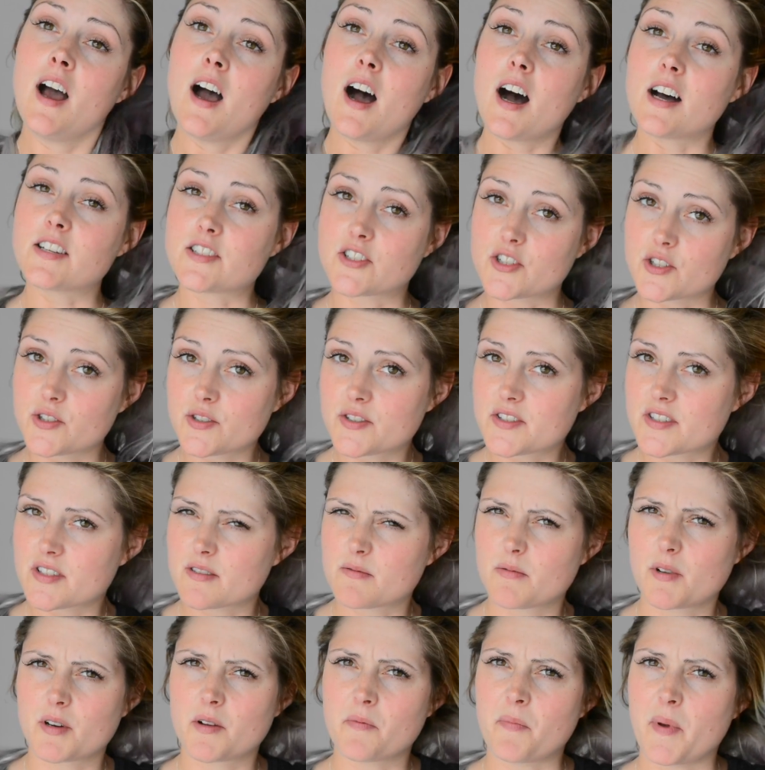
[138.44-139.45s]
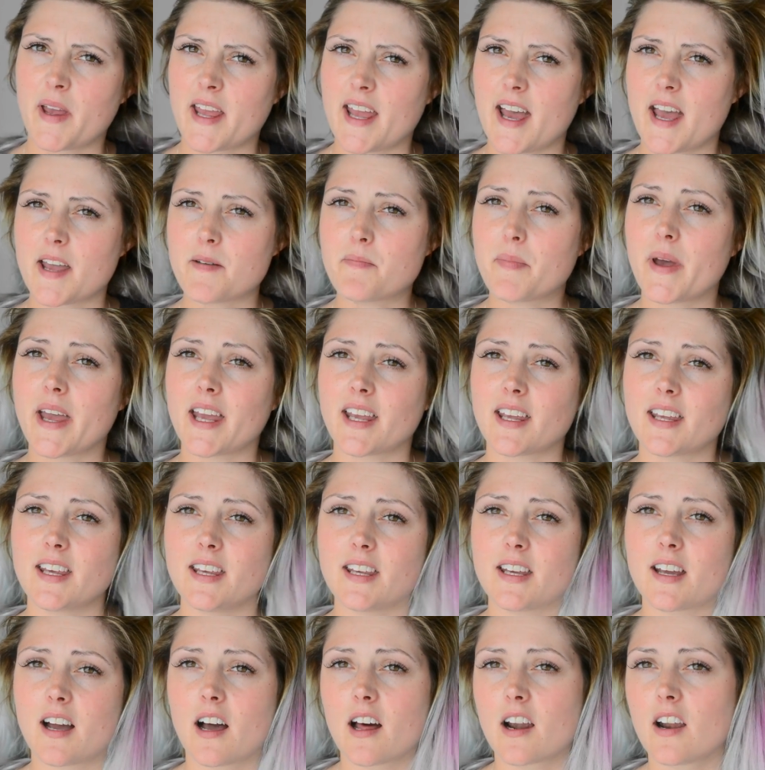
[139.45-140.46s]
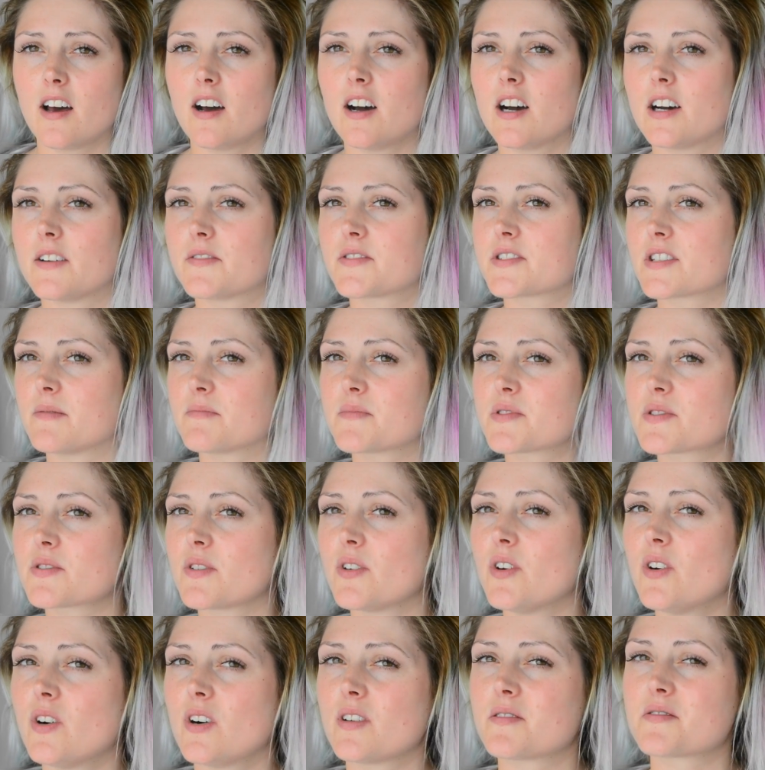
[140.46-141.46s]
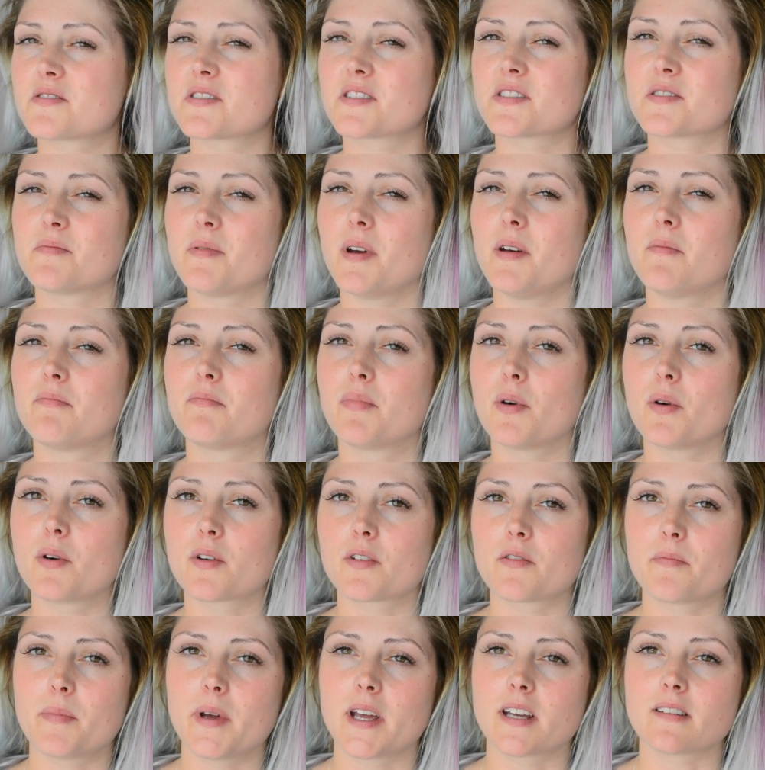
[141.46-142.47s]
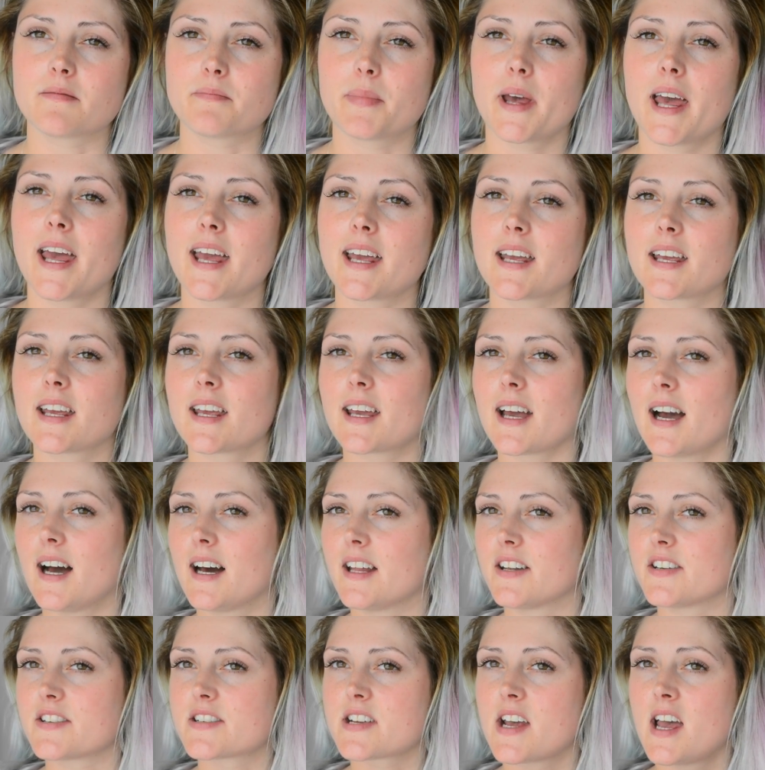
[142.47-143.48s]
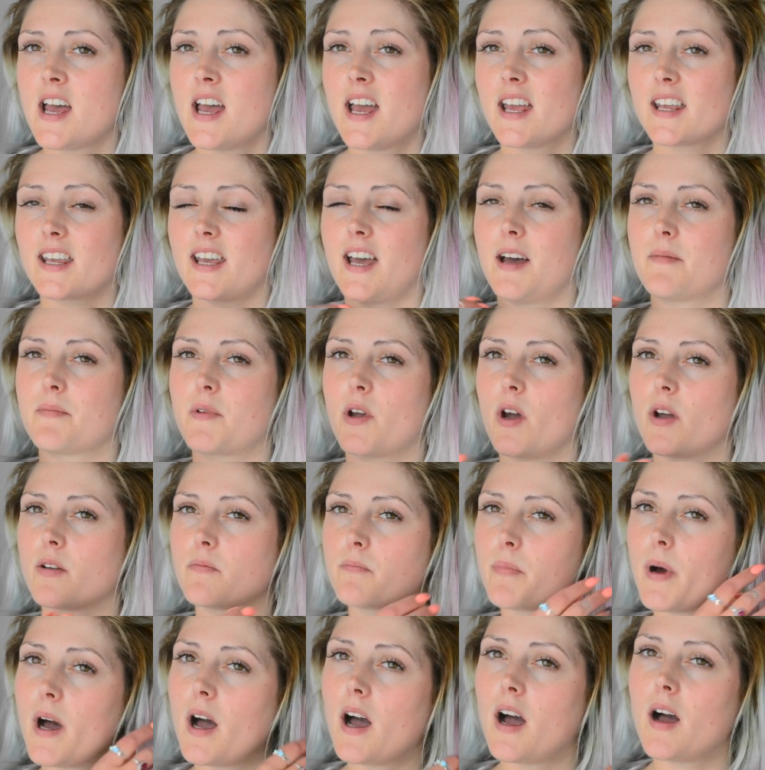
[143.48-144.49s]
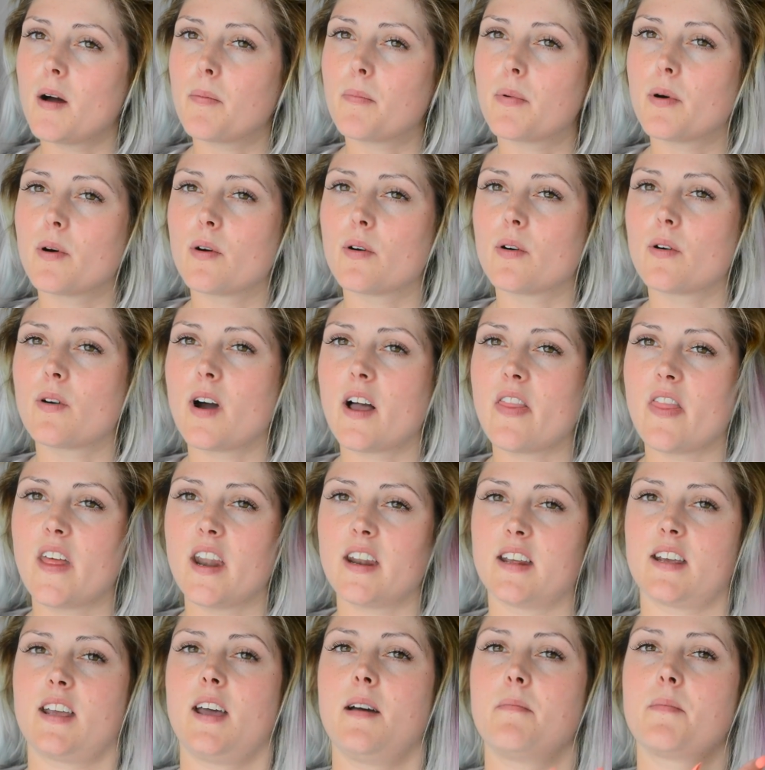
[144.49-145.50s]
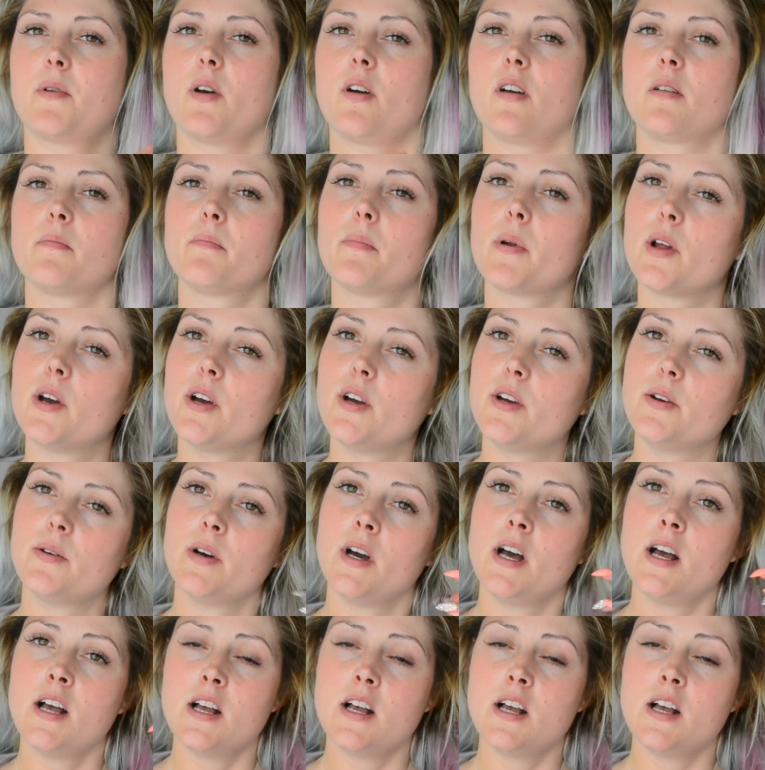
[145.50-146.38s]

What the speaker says: I do still want to be a pinky colour of some sort. I was just a bit bored of being pink and kept going purple and then it kept going blue.